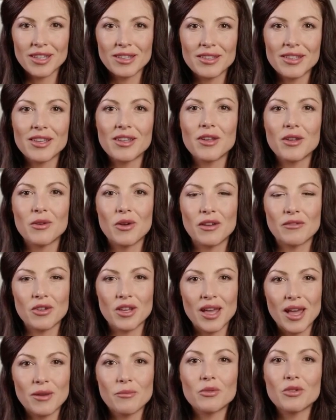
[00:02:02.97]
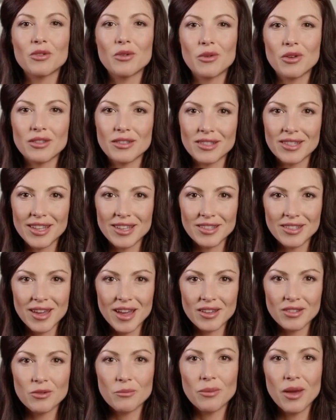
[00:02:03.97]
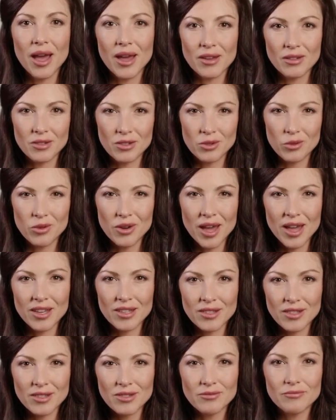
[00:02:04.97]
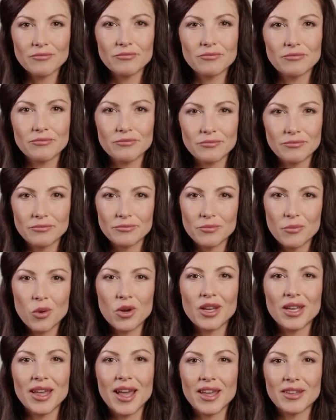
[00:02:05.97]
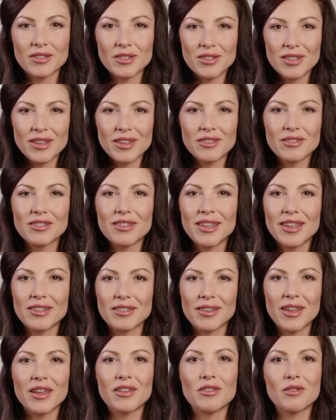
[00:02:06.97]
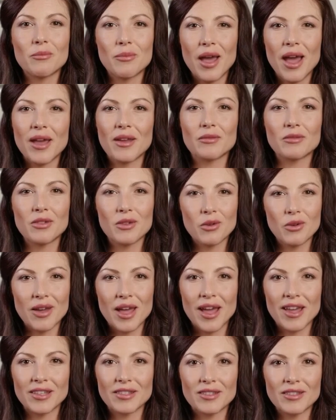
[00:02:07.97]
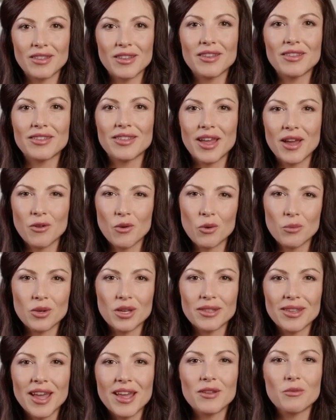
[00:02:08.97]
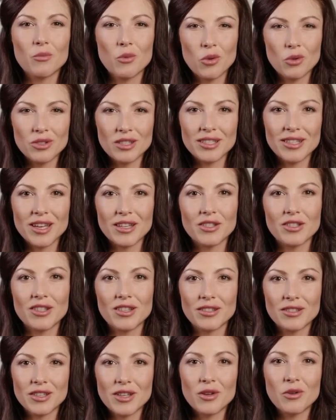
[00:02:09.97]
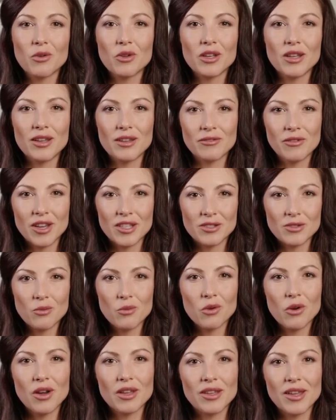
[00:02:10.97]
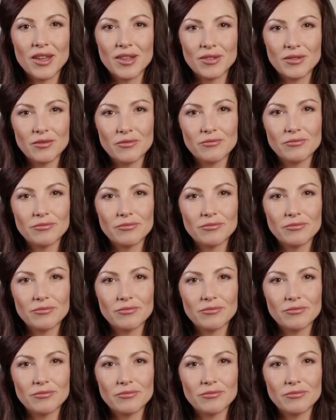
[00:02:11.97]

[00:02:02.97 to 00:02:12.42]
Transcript: until you have a capital of £6,000 or less. With a capital of £6,000 or less, there will be no more deduction to your universal credit.